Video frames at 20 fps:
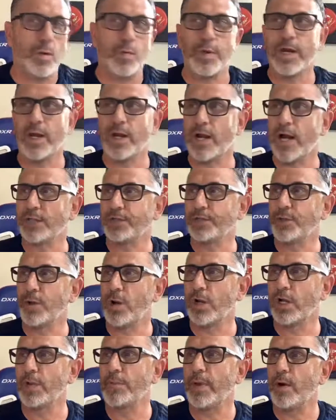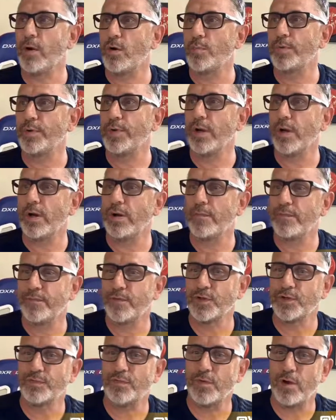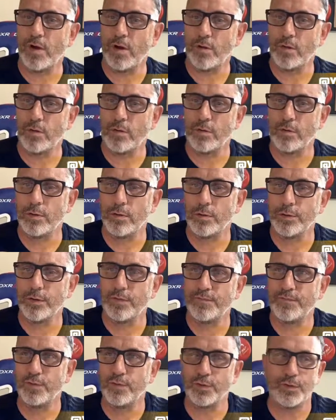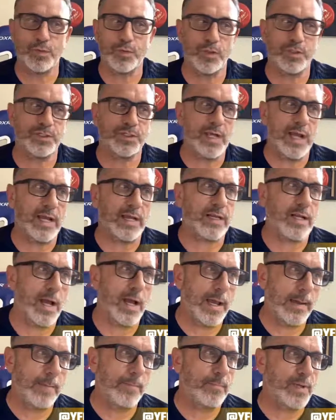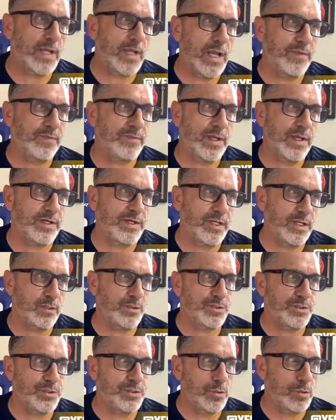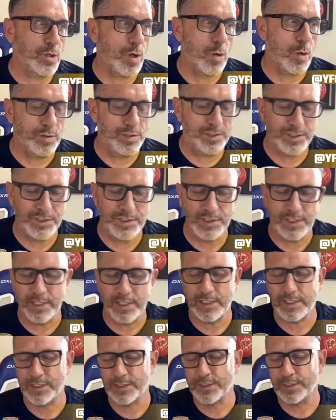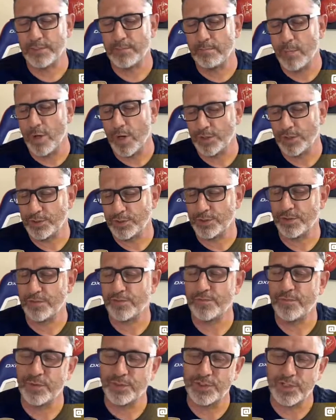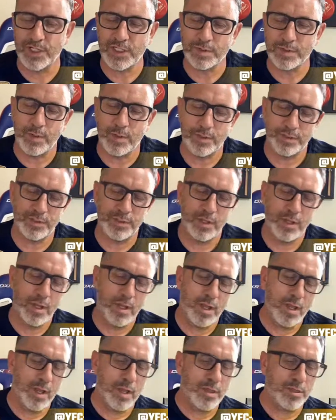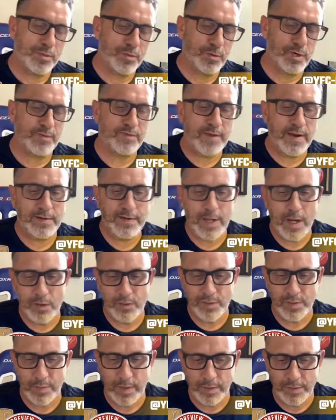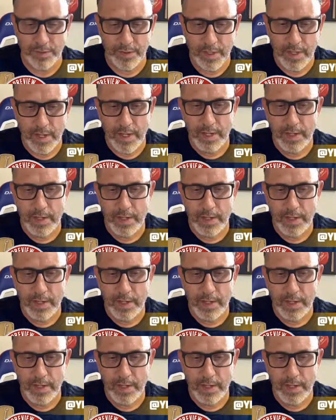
we got a lot to talk about. But first of all, thefielderschoice.com, we have that deal still going 6 months, the first 6 months, $35 a month.